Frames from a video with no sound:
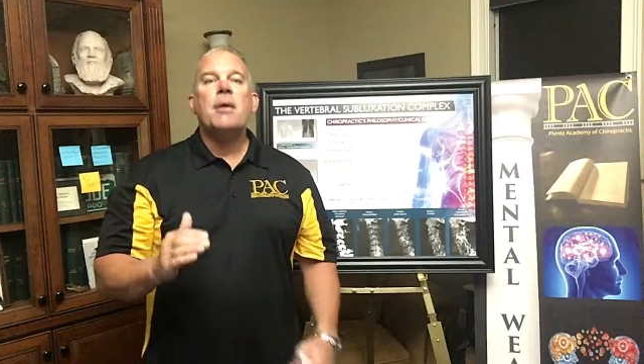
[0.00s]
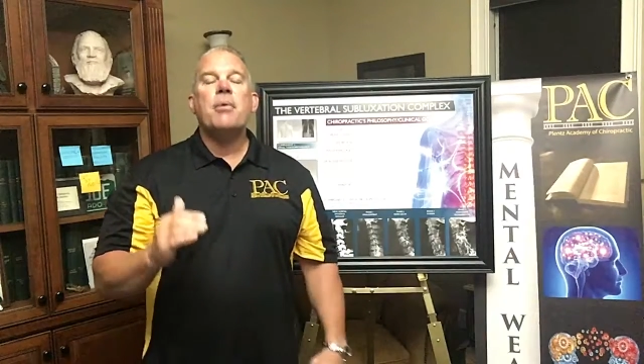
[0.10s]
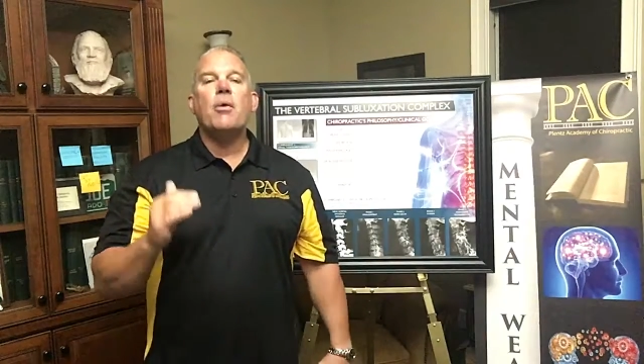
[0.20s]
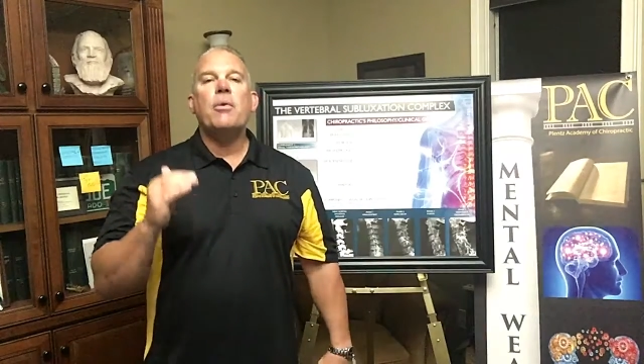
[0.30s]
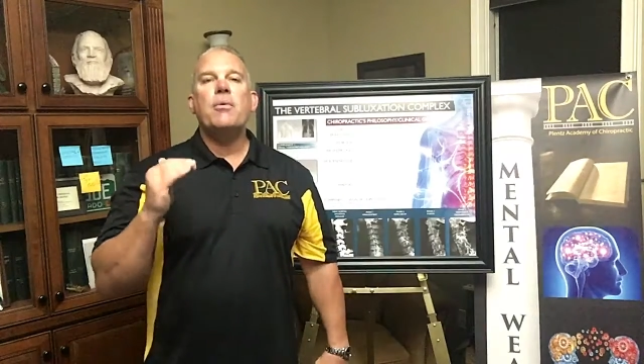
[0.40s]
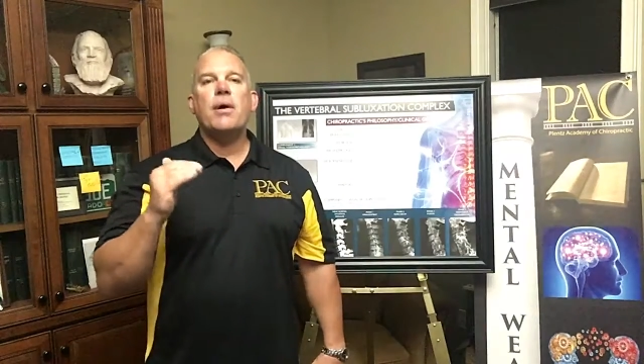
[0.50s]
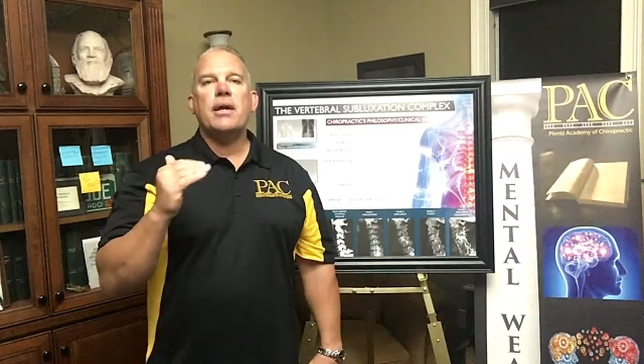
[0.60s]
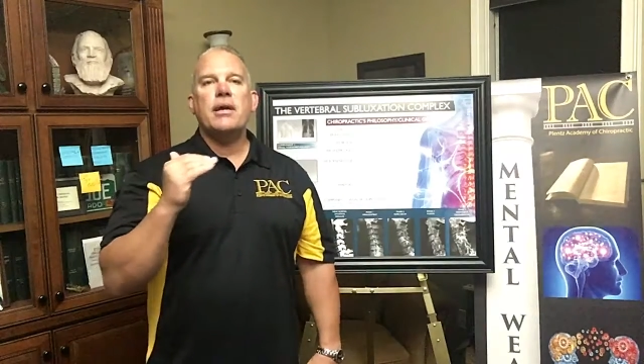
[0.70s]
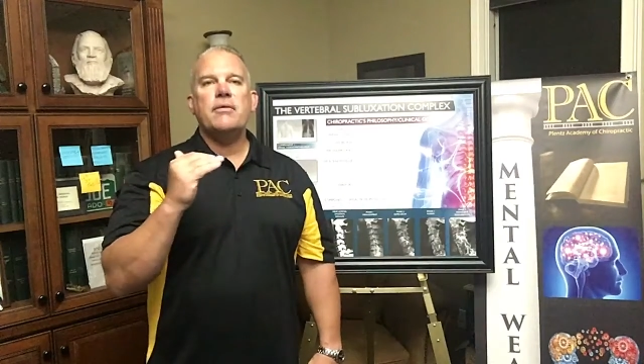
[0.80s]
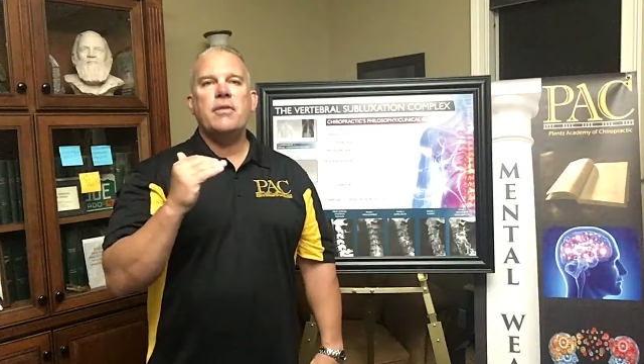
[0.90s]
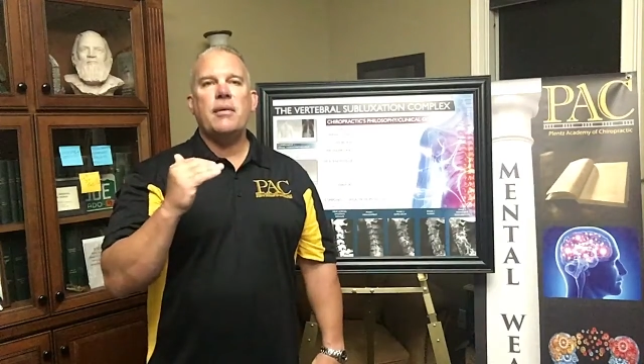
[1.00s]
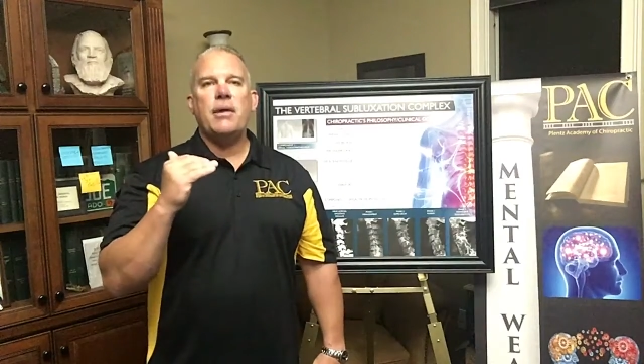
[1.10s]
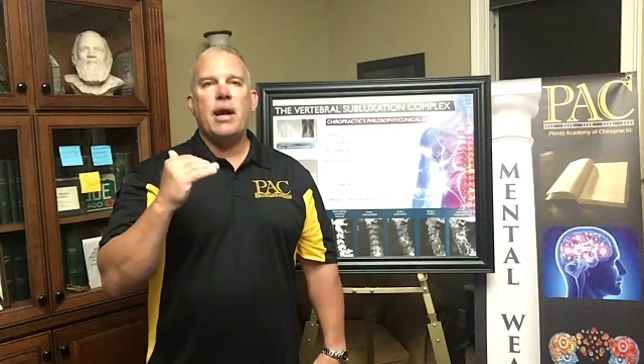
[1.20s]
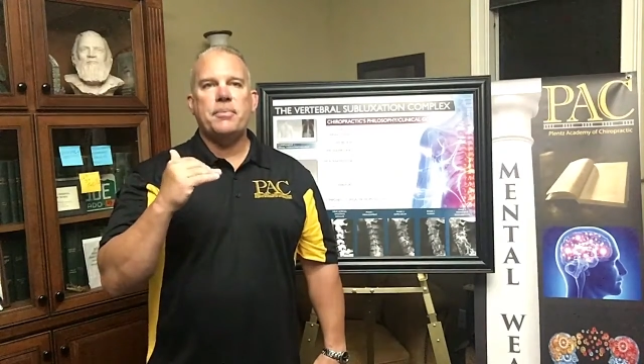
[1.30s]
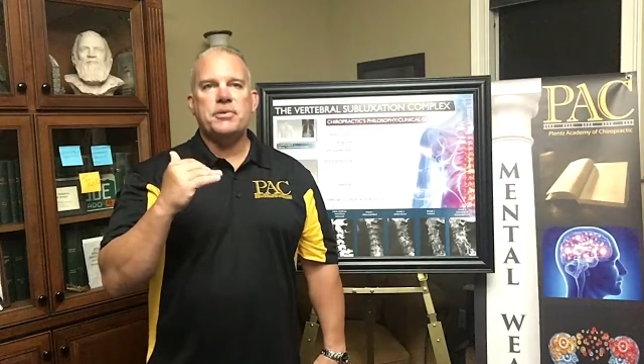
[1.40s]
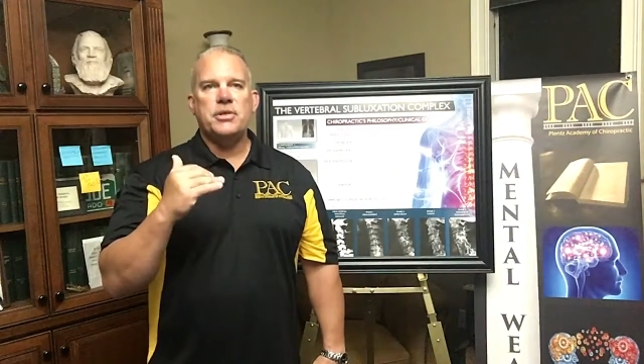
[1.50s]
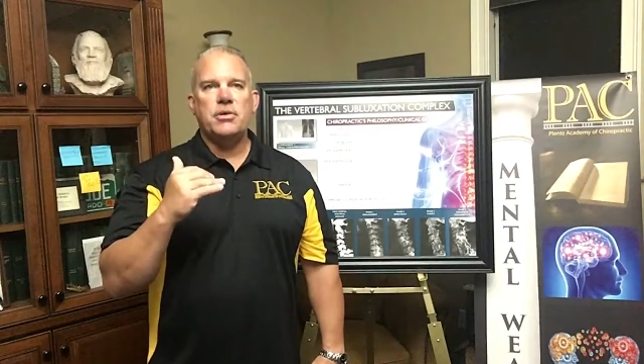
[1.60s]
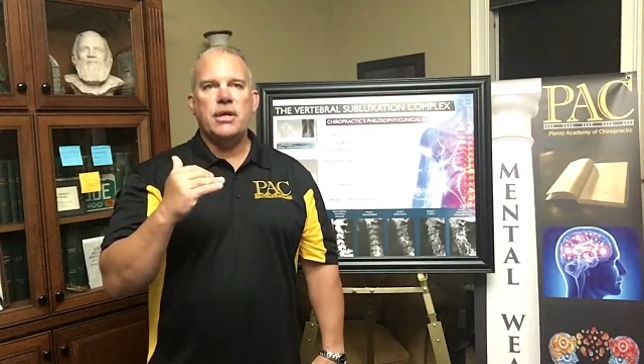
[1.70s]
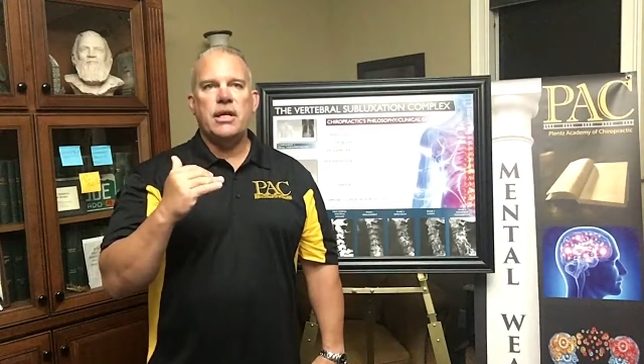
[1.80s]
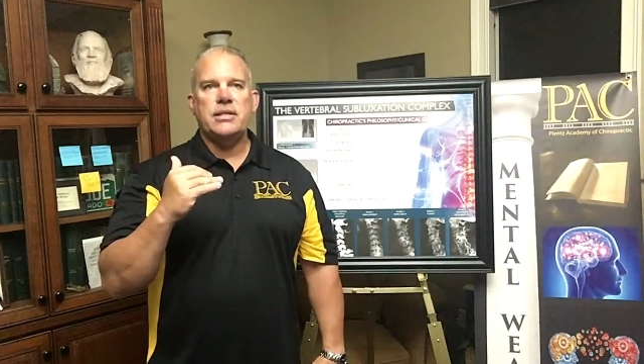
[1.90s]
But we want to give them an
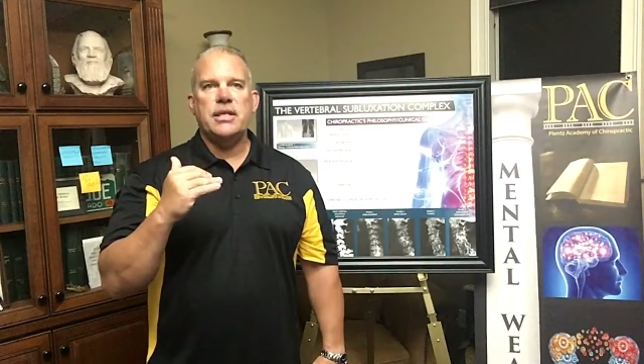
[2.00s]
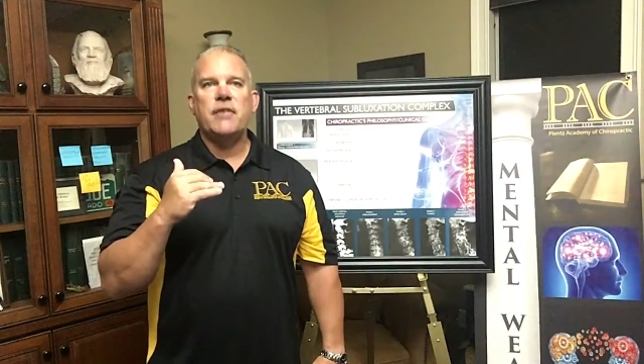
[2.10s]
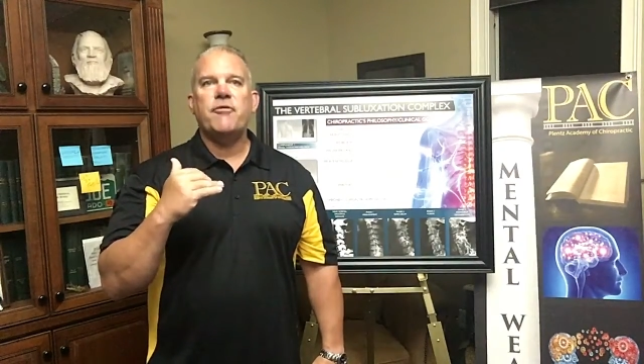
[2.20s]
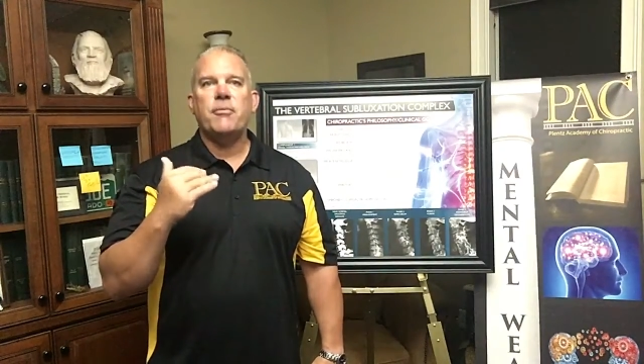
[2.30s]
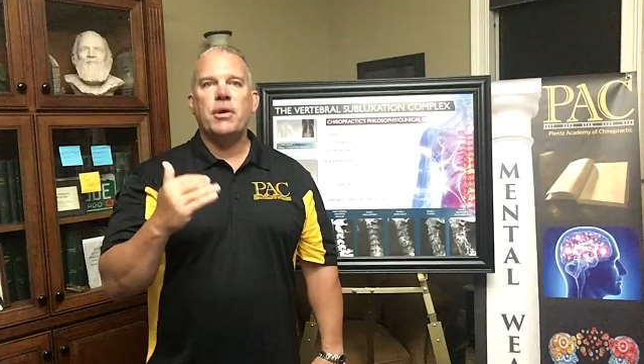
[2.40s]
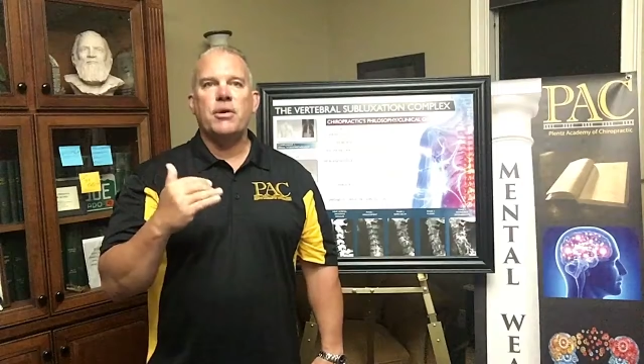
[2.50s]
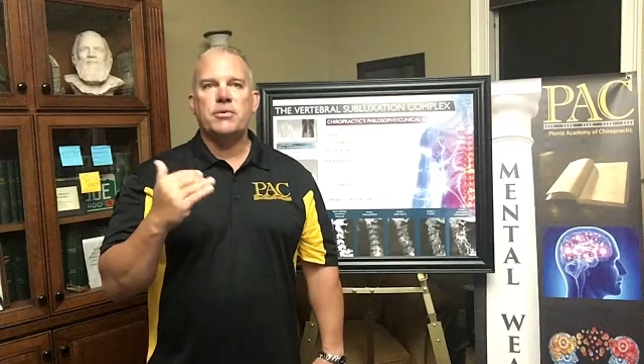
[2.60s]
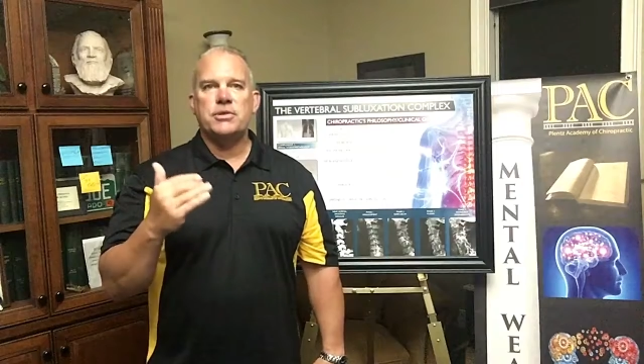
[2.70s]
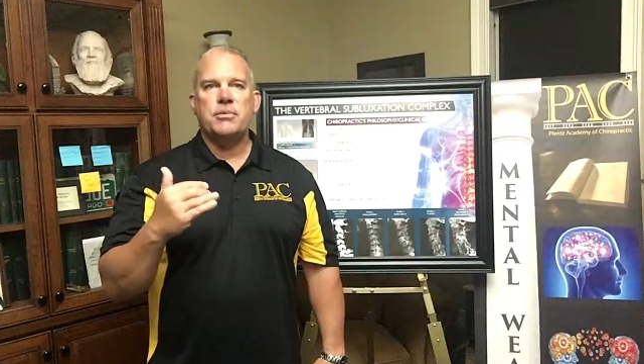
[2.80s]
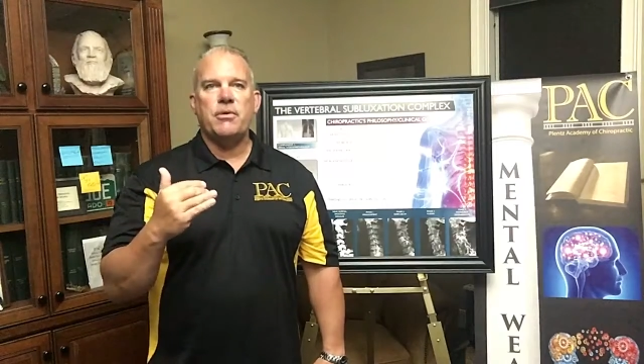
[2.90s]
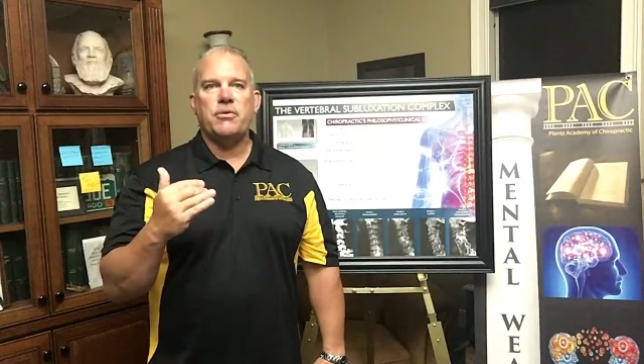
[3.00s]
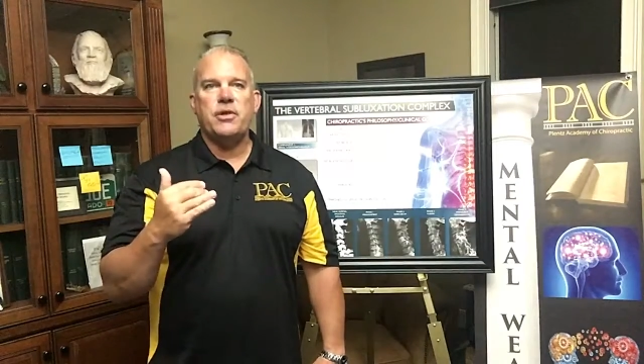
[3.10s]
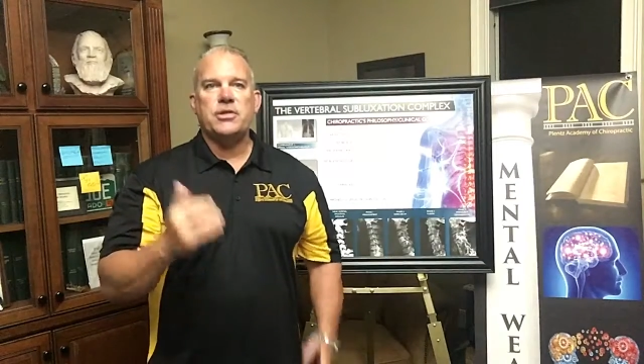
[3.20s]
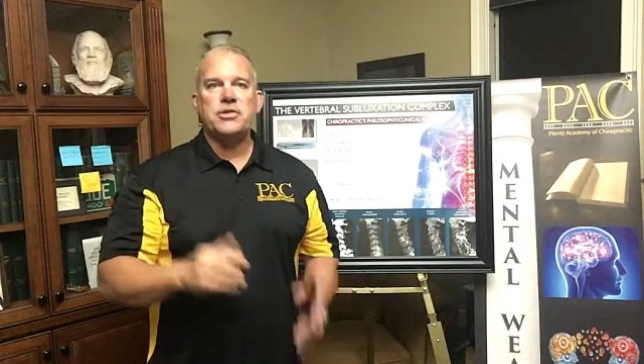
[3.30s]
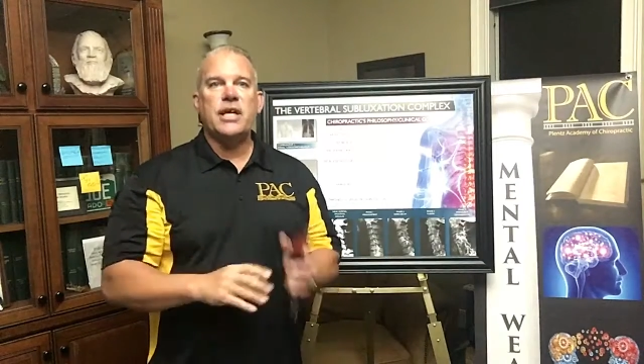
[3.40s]
opportunity to get familiar with some other things.